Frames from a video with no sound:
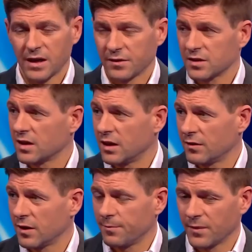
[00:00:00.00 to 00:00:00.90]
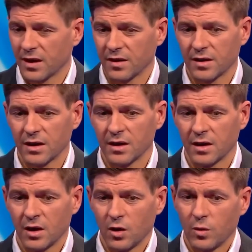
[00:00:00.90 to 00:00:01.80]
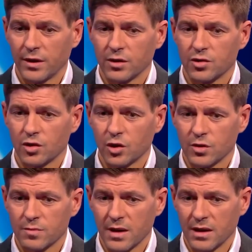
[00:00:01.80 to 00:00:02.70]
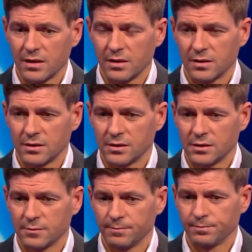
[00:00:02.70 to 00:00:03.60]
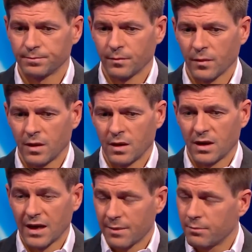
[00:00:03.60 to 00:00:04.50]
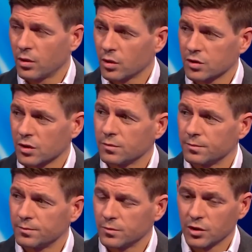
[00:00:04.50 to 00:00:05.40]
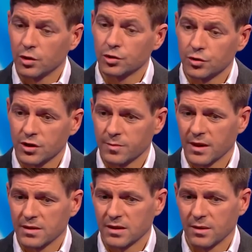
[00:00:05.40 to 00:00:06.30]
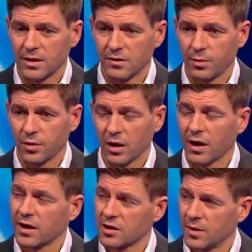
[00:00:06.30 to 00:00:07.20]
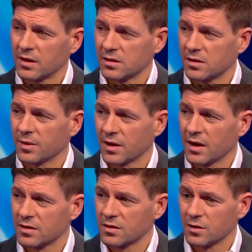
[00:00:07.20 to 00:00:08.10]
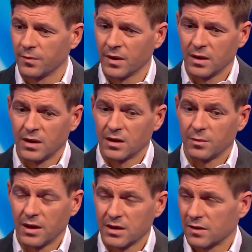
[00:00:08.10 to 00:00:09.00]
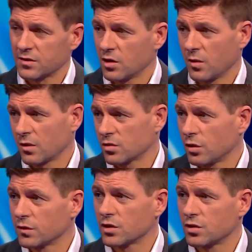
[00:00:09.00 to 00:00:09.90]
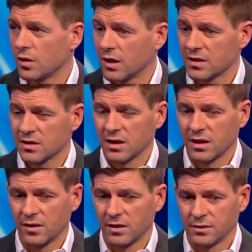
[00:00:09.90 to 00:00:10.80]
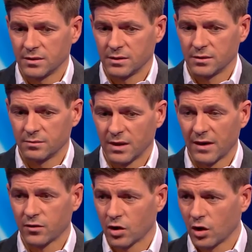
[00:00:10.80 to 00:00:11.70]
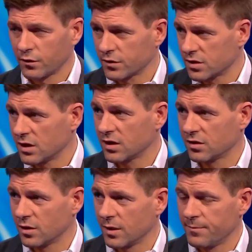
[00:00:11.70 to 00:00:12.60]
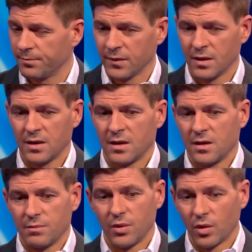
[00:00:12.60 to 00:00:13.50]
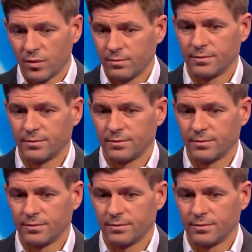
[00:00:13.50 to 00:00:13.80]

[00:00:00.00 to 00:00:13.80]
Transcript: have to deliver. And I think when the draw was made, getting Porto, with all due respect to them, Liverpool are expected to progress. So the players have to go out over the 2 legs and deliver. I've got confidence they can do it. But